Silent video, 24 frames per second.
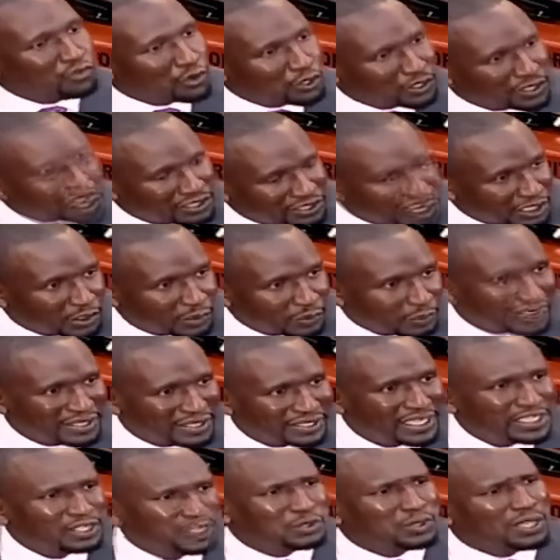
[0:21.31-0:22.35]
from
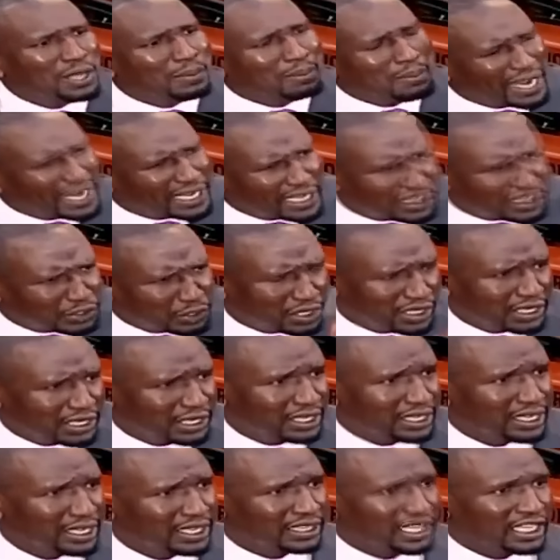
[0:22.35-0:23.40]
46% to the
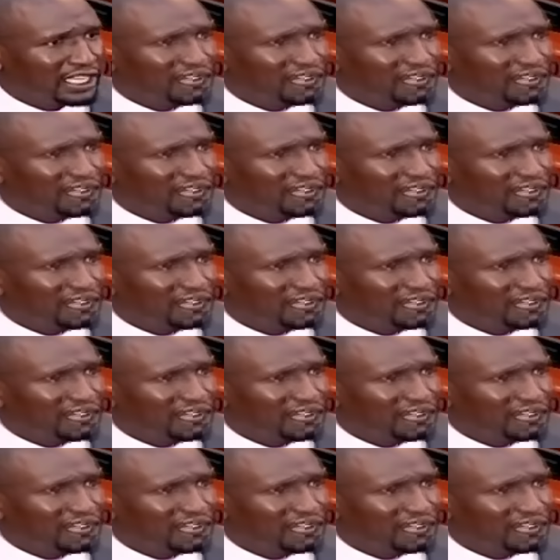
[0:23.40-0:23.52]
mandatory